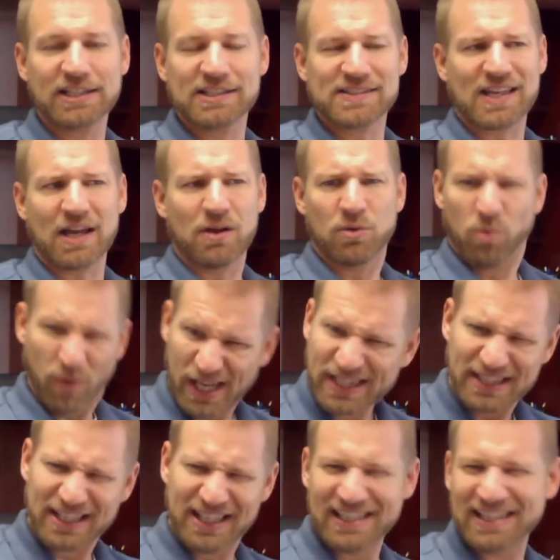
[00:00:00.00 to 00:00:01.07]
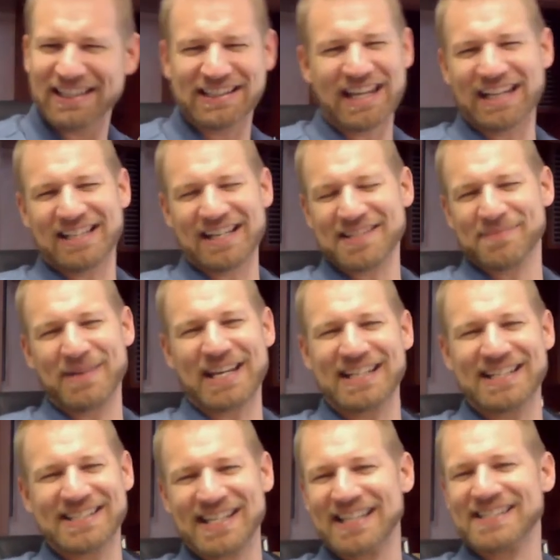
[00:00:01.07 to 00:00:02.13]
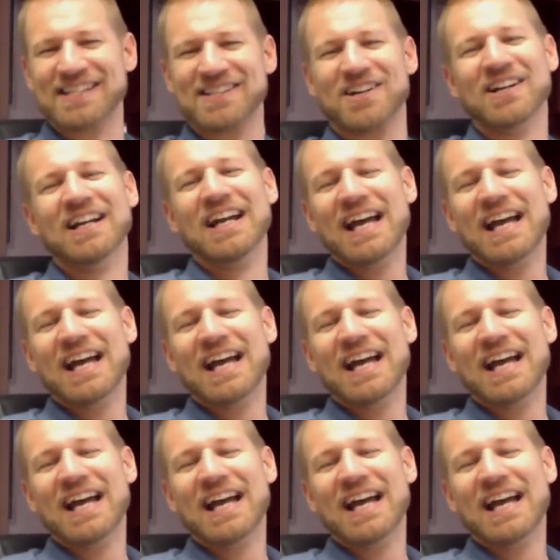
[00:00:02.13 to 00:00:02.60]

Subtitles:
And it's like, what? That doesn't make any sense either.